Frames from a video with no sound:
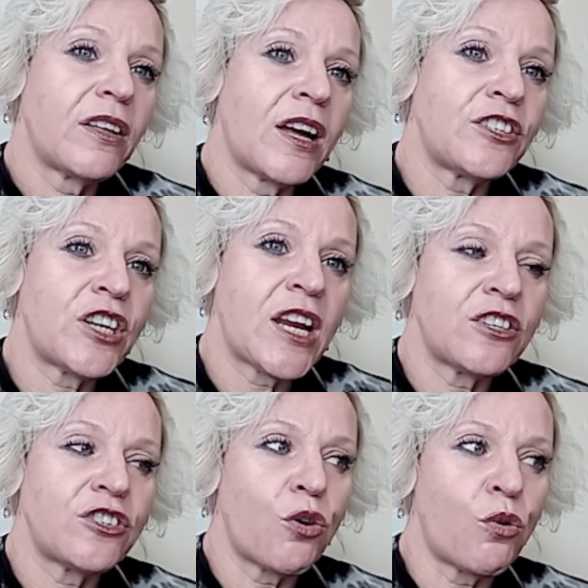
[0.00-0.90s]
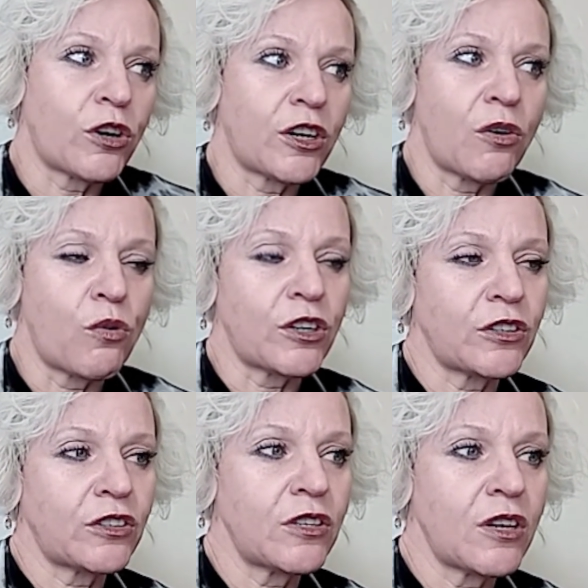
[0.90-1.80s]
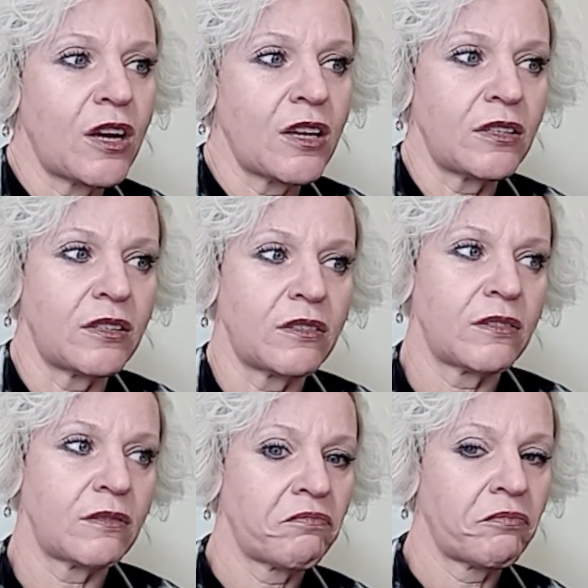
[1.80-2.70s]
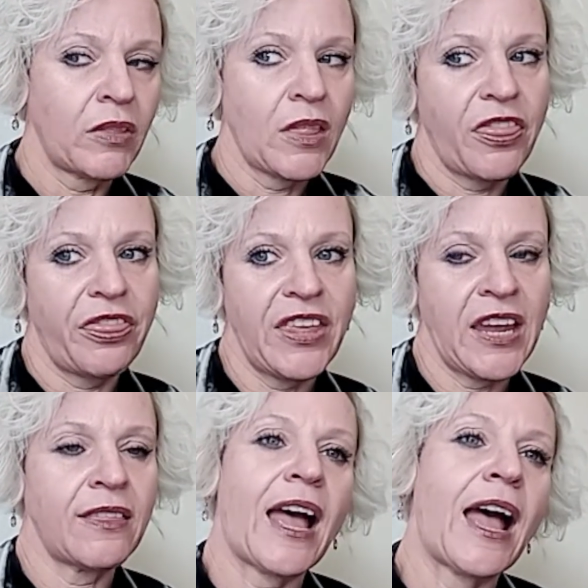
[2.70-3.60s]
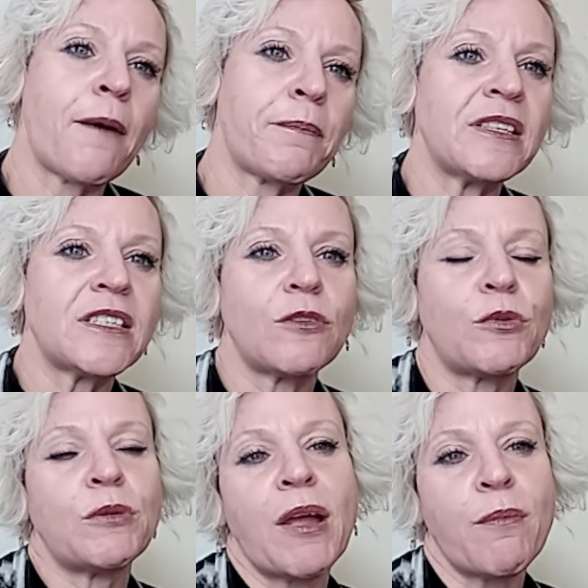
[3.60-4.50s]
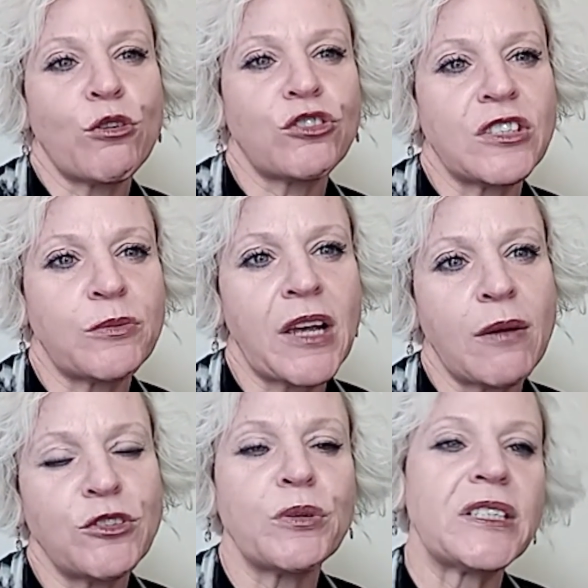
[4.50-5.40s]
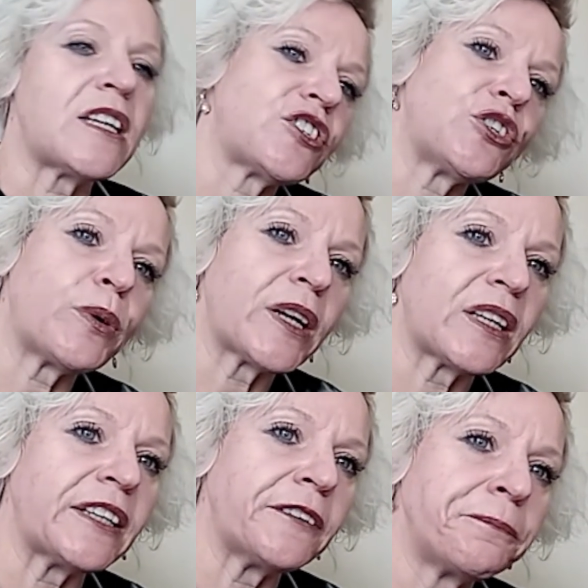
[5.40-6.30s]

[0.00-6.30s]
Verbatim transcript: A change or a thing that happens when my emotions become too intense too quickly.